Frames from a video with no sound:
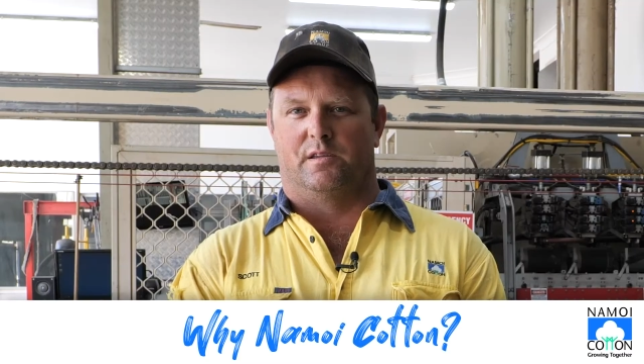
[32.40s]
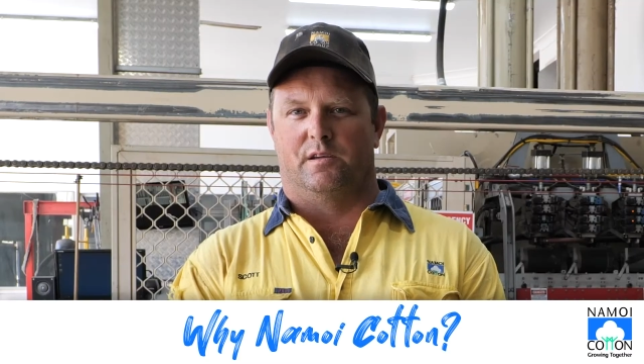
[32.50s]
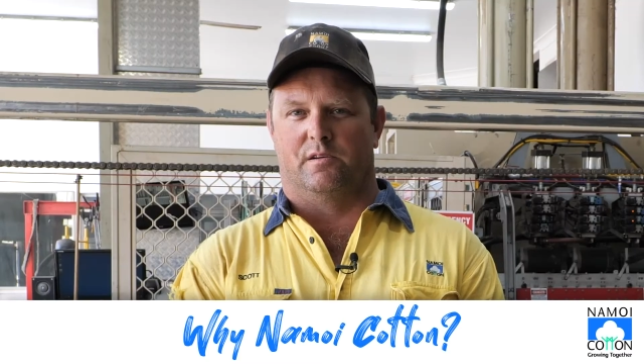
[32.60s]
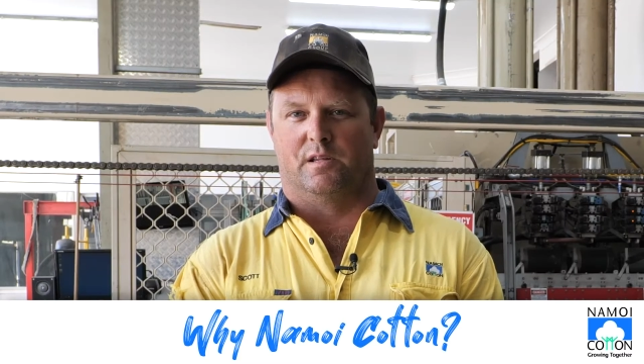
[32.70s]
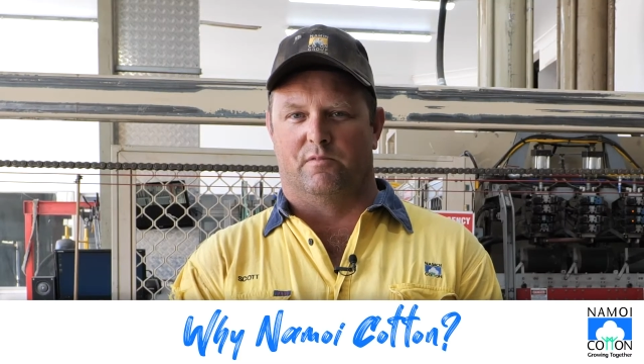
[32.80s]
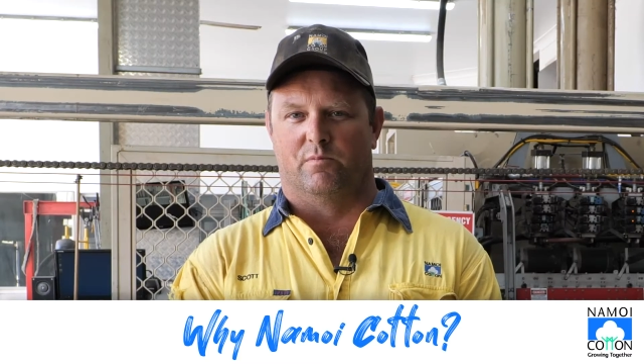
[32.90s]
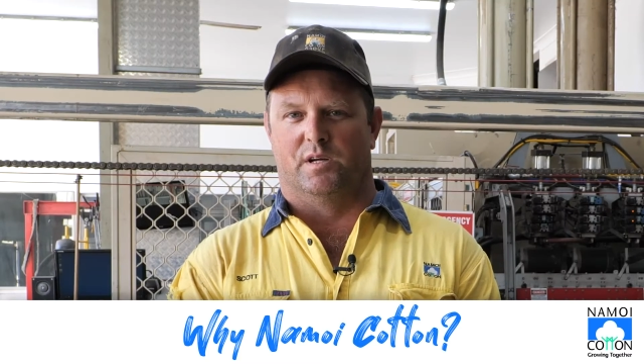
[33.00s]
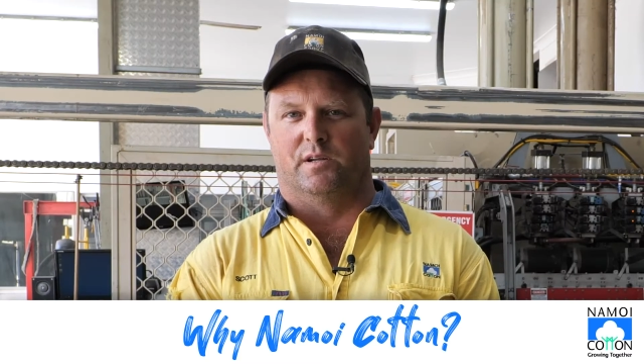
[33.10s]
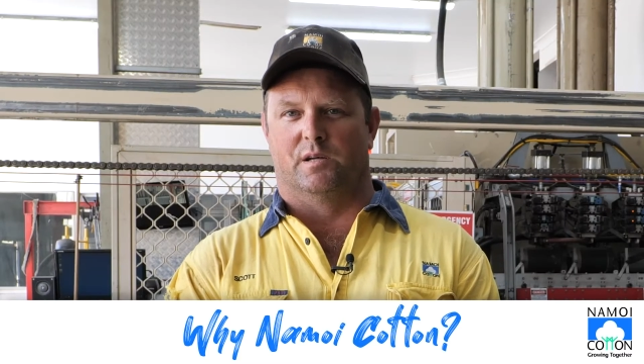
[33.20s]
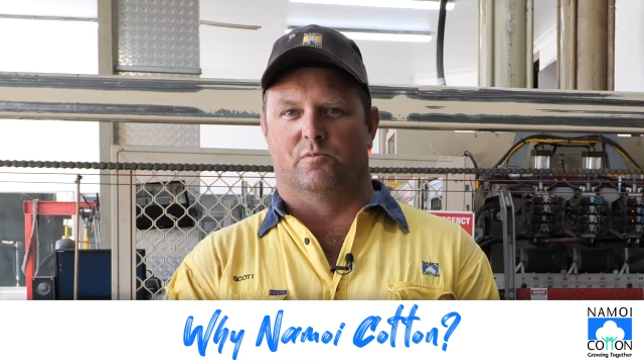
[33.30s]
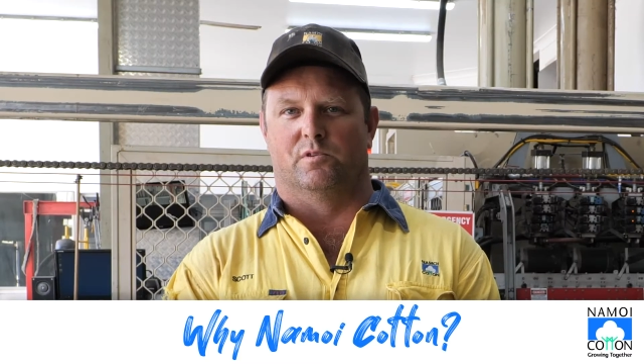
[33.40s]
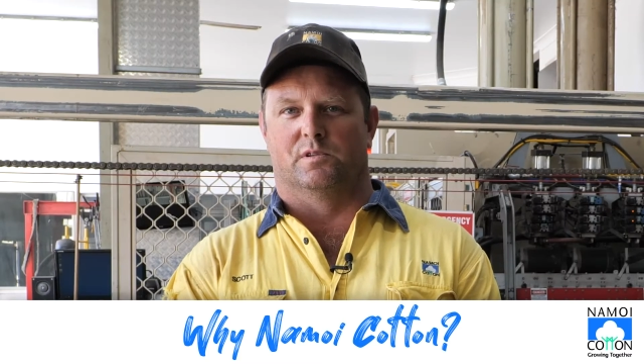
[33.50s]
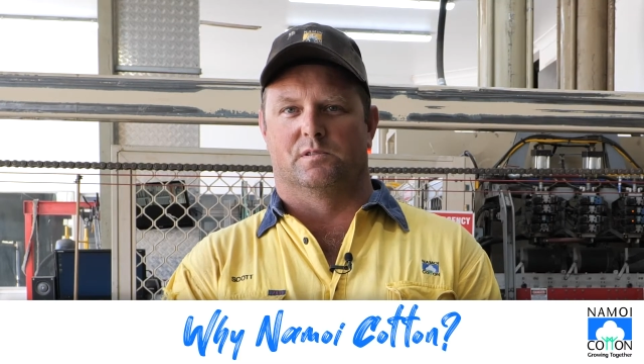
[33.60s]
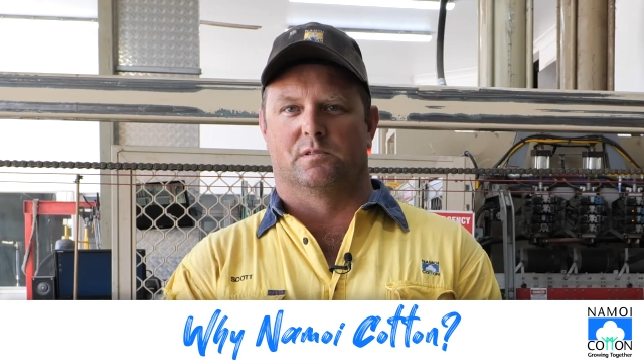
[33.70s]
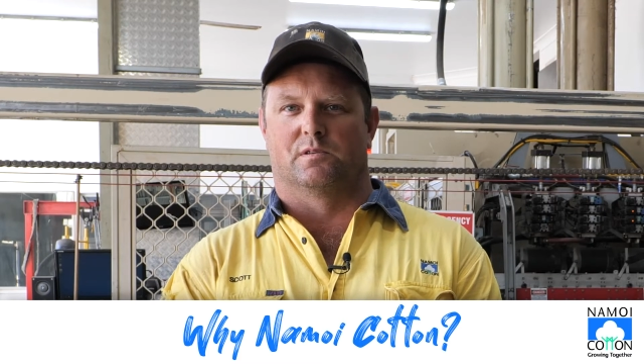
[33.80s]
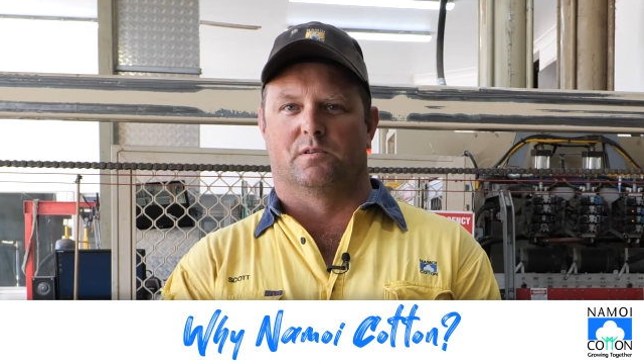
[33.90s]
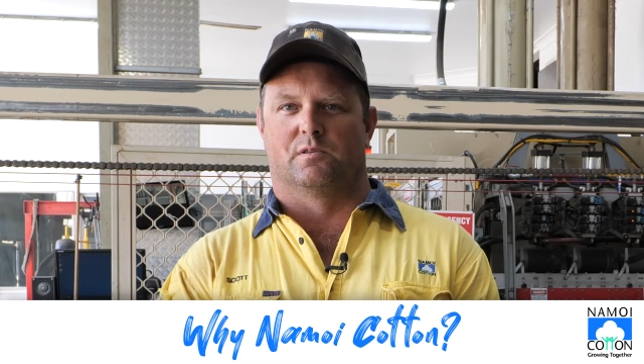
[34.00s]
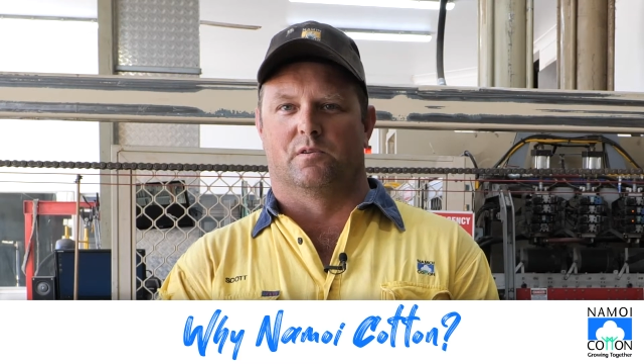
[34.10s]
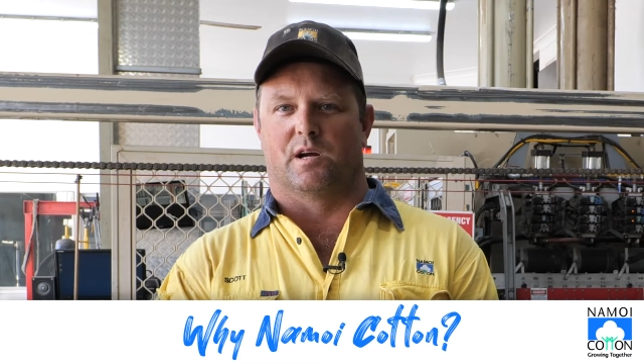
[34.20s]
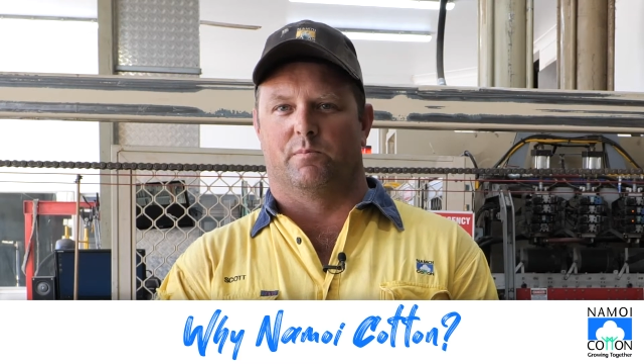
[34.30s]
thing I love about Namoi is
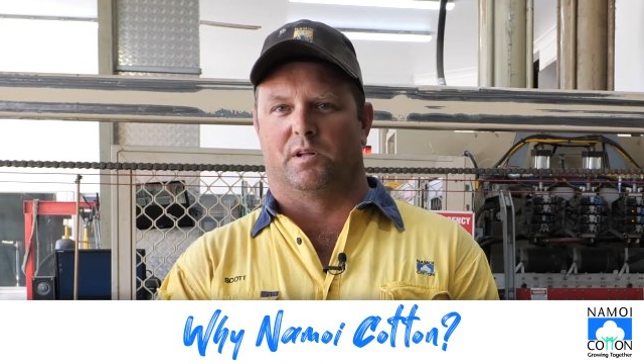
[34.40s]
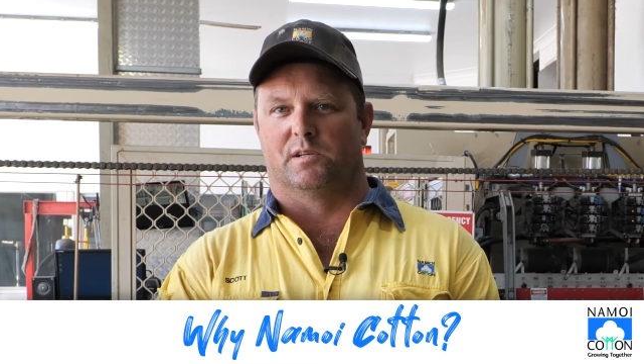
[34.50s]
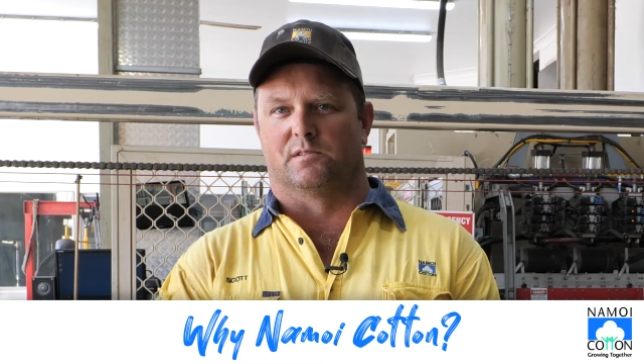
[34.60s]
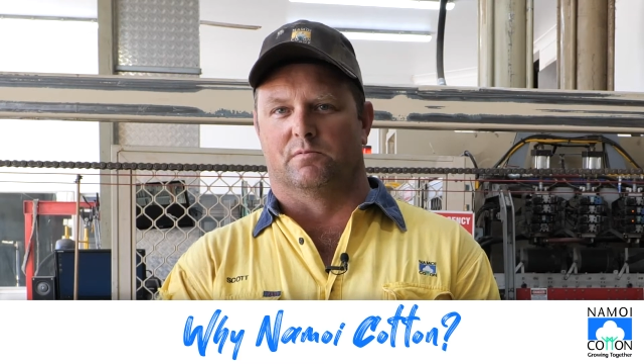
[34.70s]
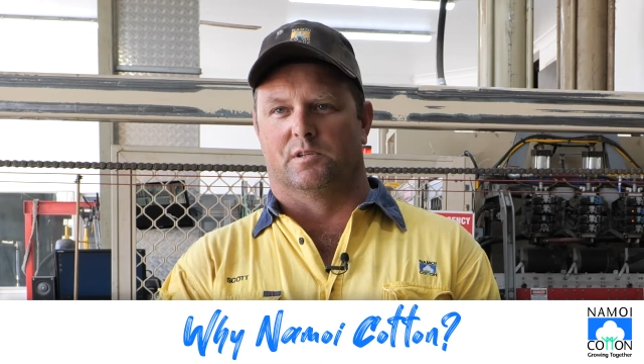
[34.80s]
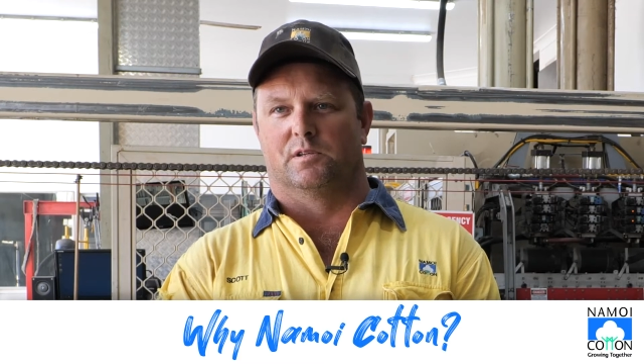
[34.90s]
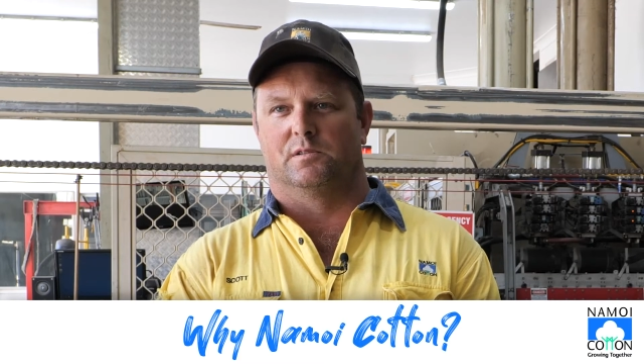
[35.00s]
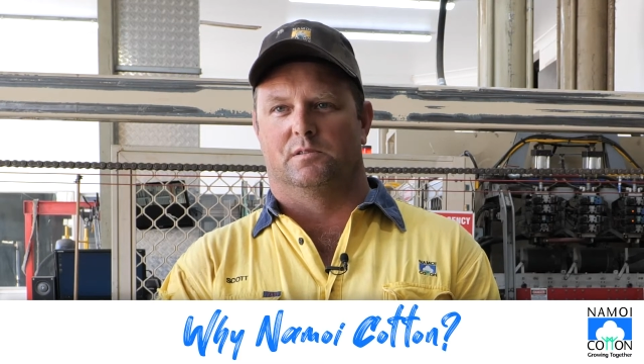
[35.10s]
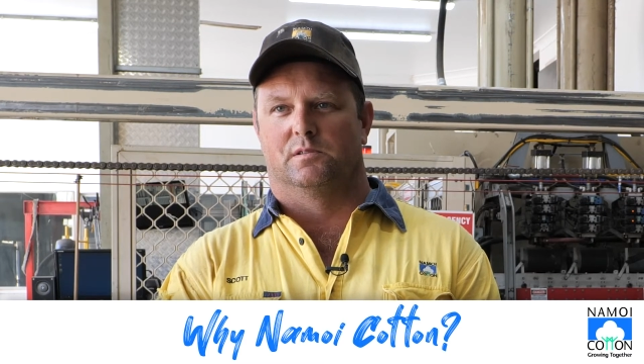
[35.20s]
great place to work,